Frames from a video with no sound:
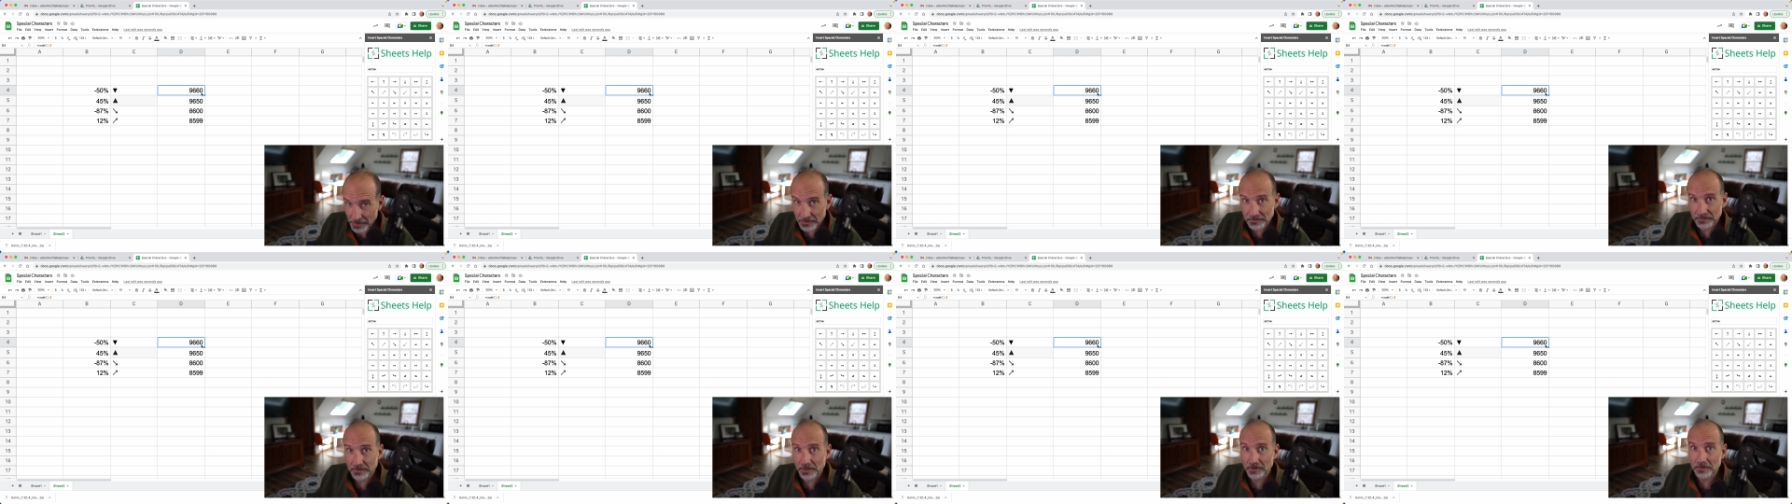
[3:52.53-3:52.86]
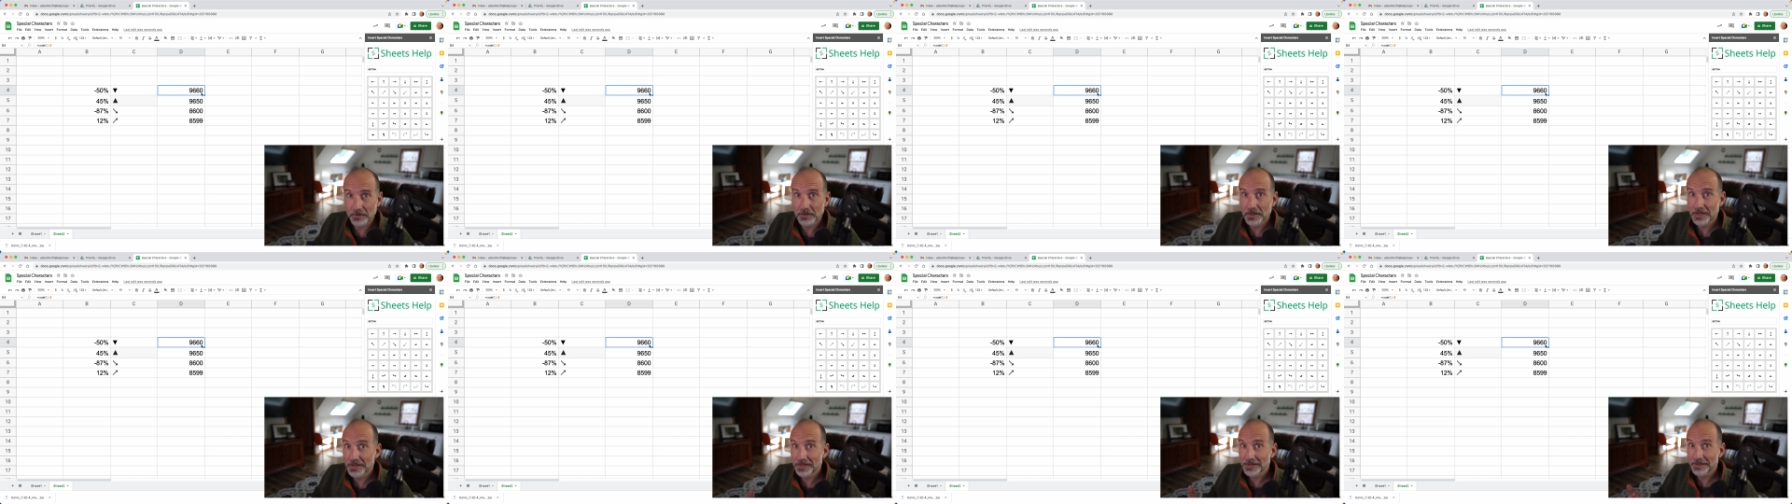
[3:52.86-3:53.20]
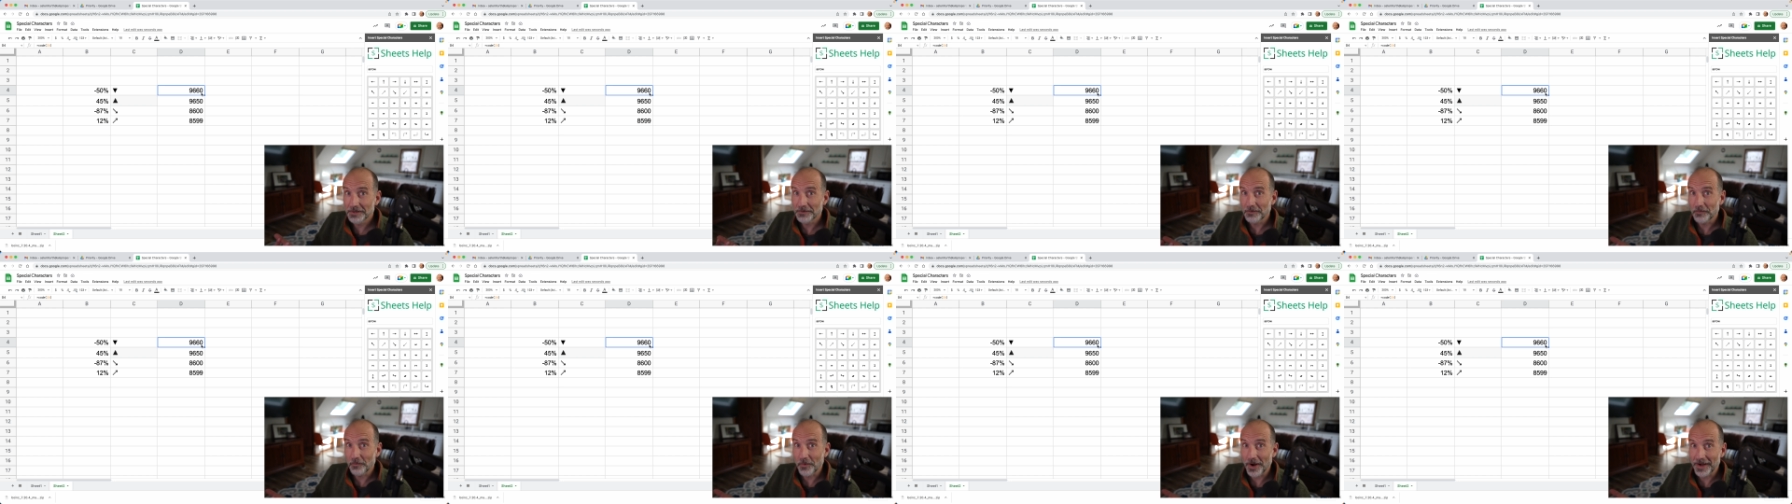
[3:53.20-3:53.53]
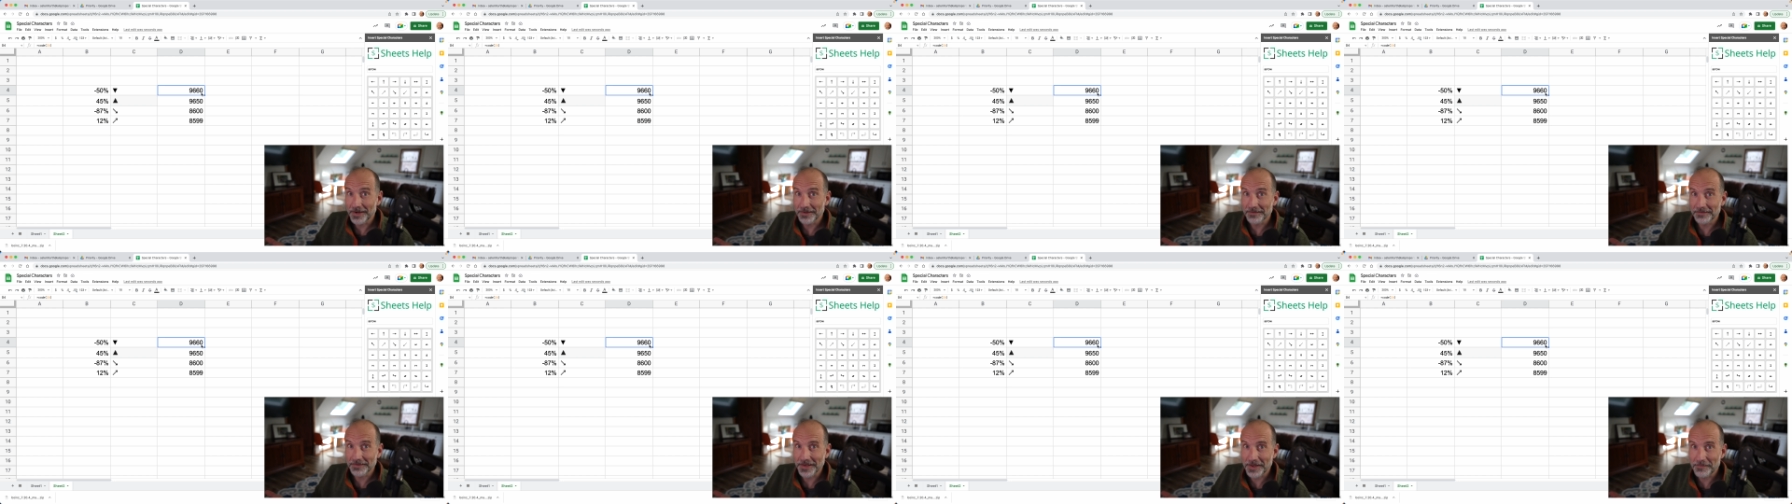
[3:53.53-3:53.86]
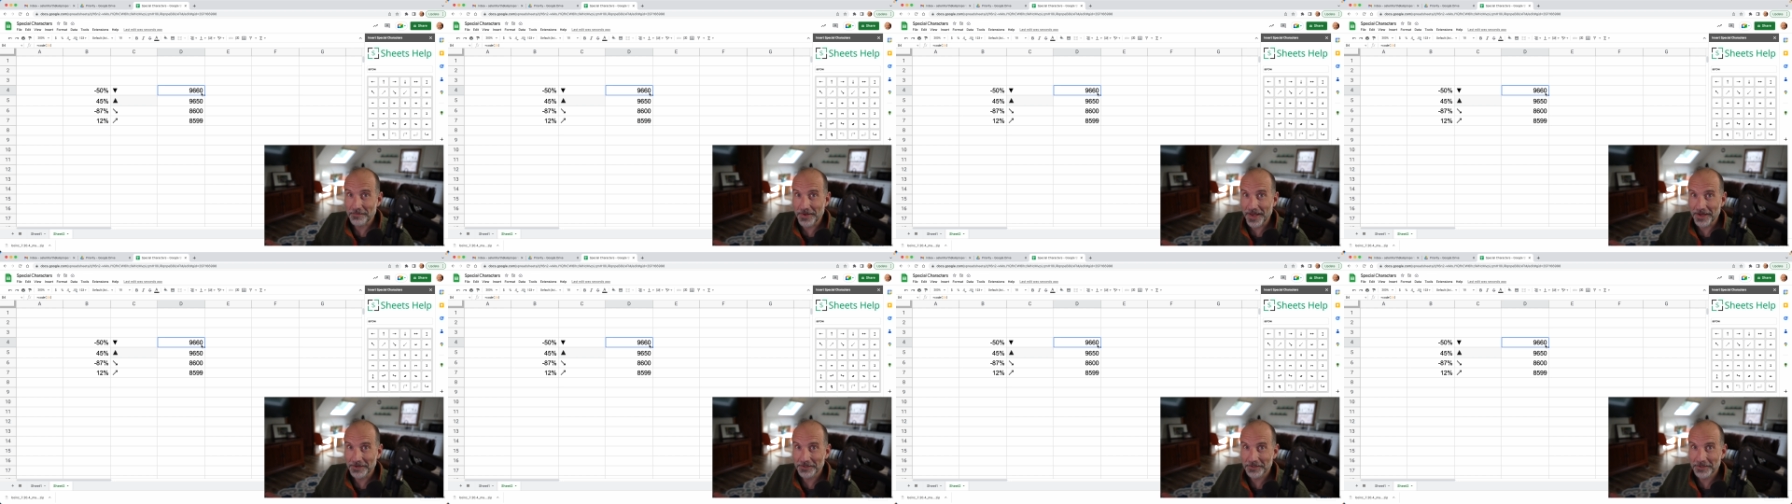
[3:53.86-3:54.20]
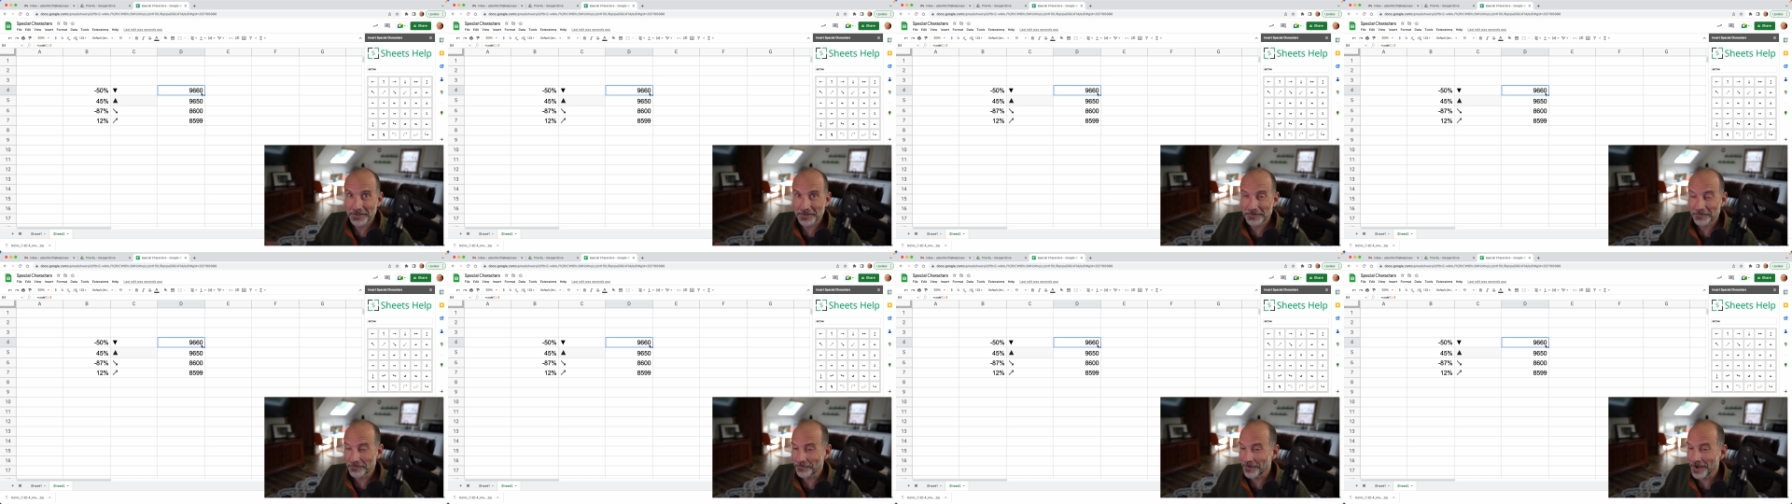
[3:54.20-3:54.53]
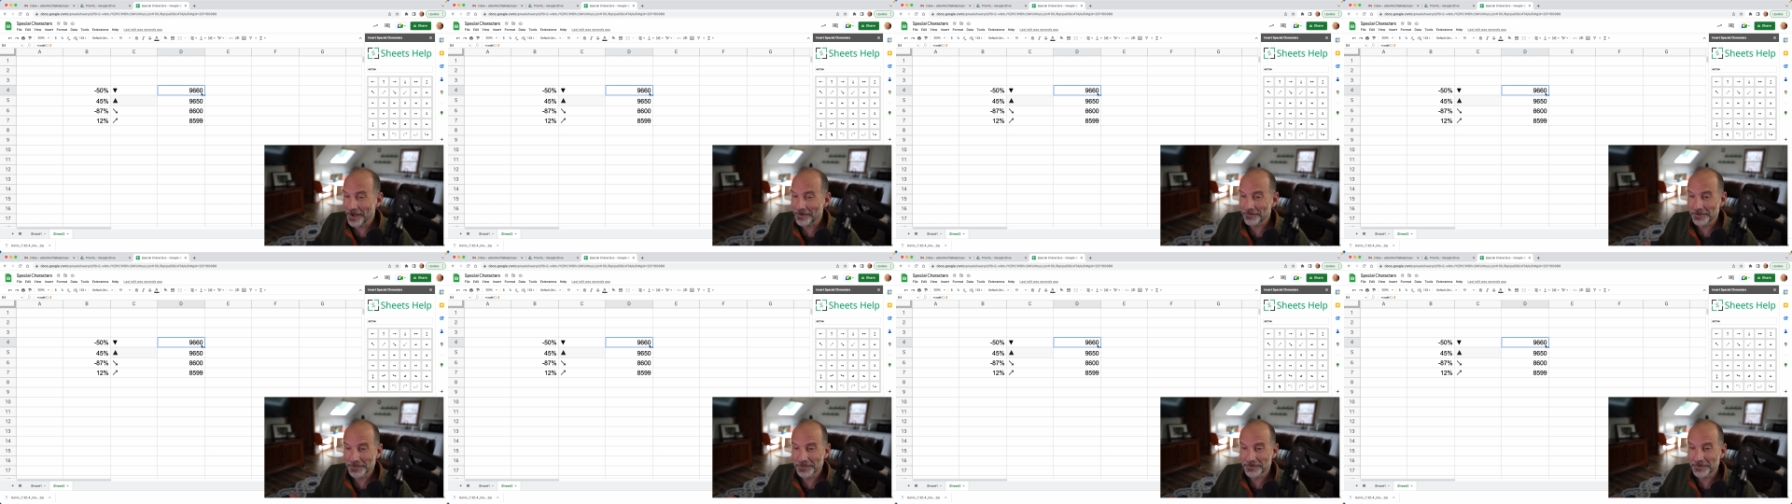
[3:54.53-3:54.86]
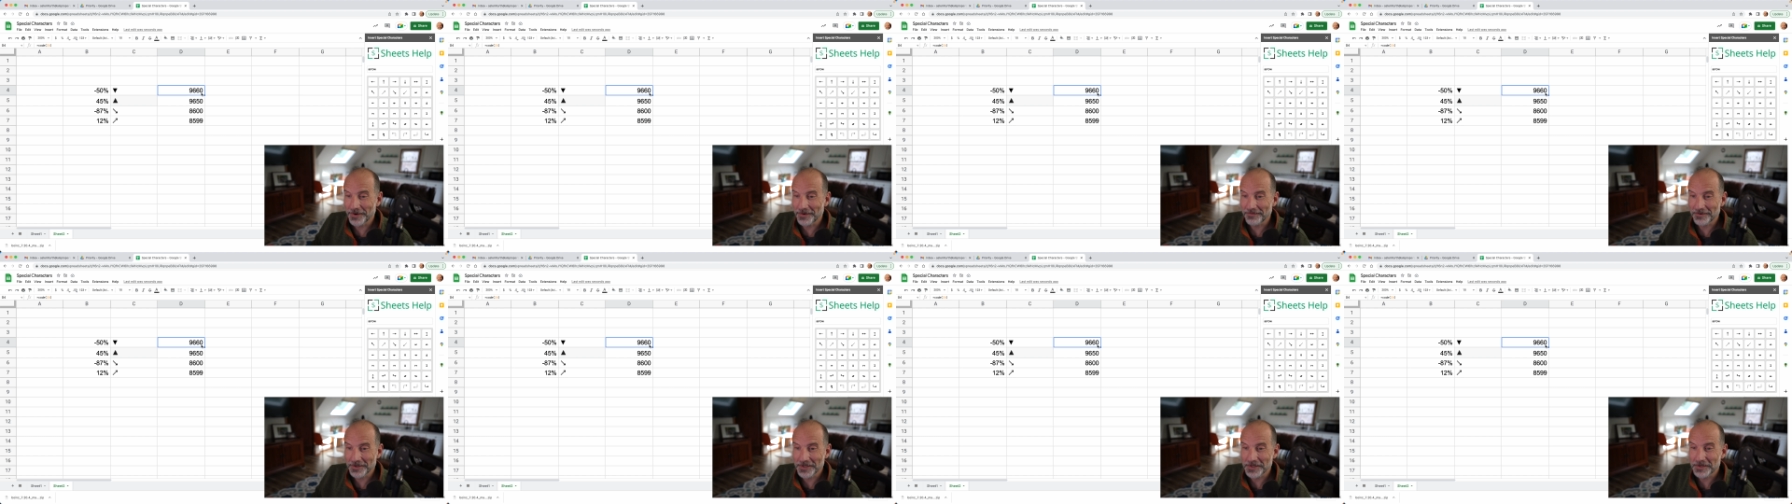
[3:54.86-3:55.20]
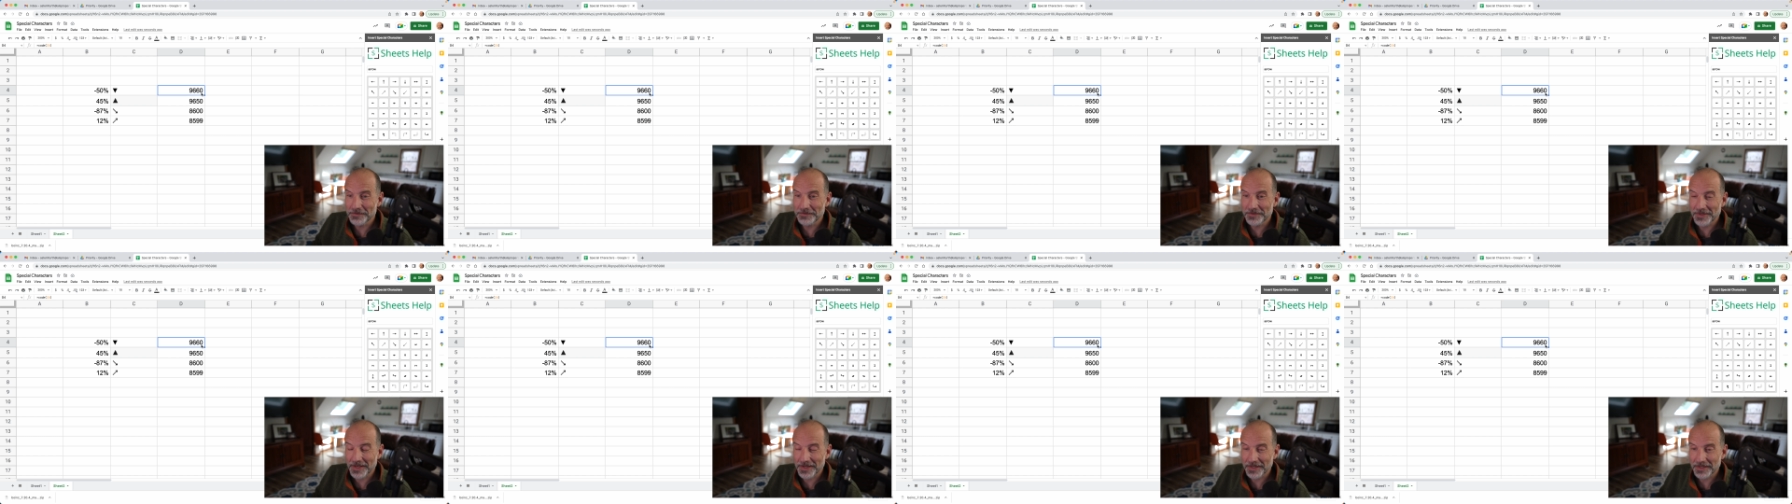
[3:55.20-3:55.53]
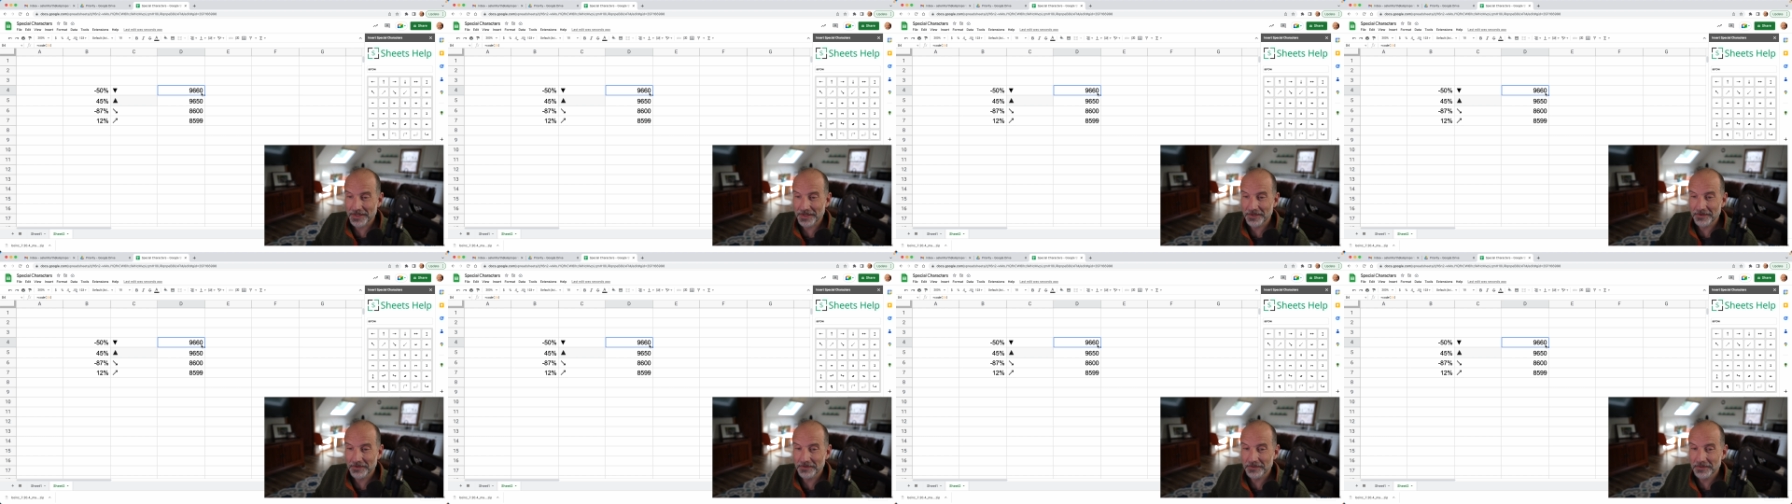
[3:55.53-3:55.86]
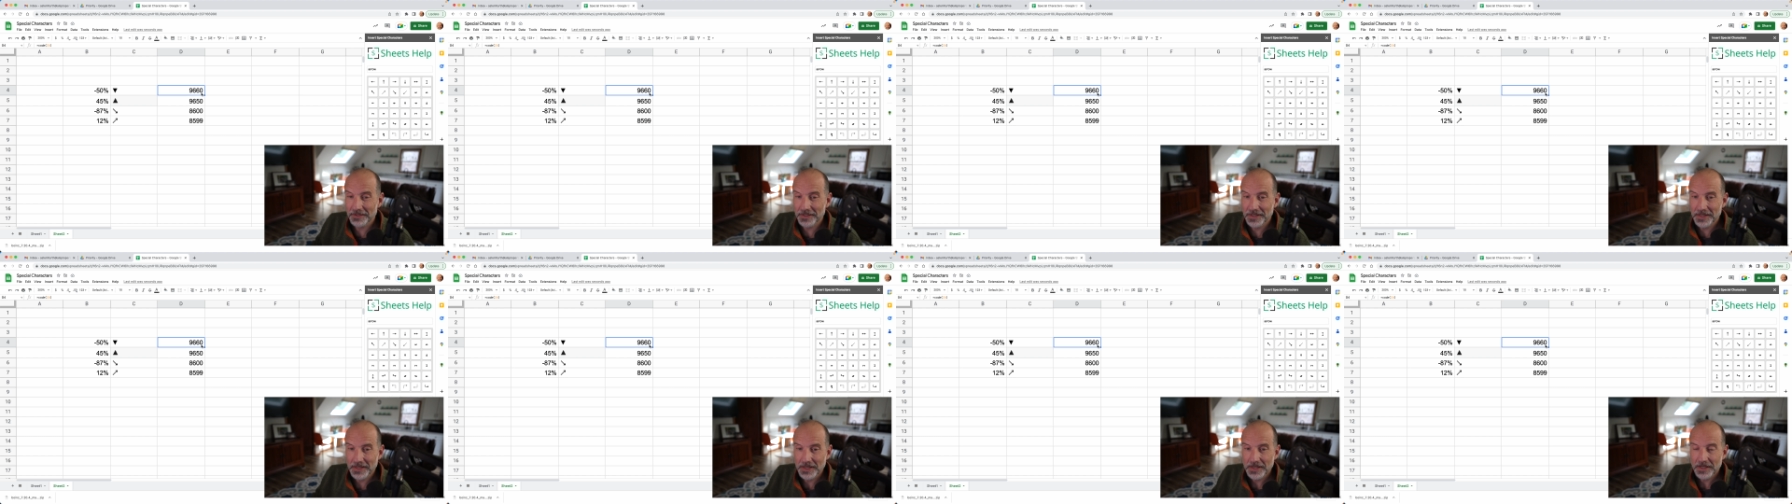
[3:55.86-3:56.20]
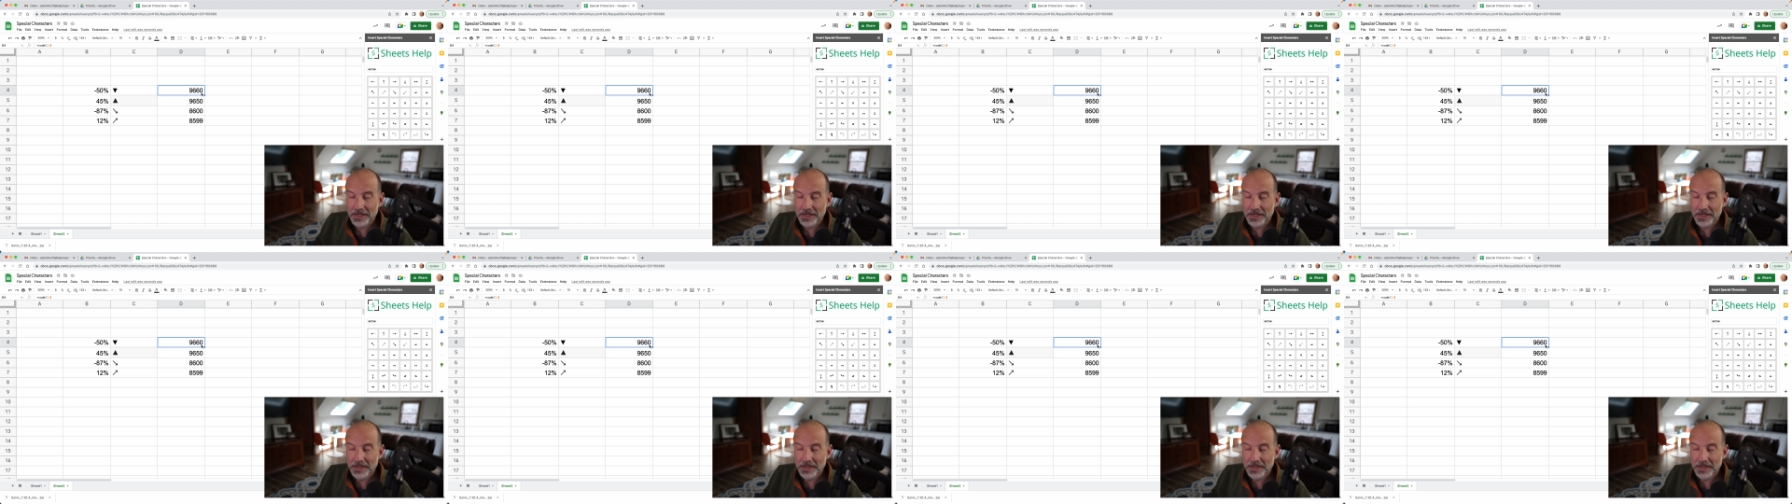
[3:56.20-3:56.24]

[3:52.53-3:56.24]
So why does that matter? Why would you ever use that code?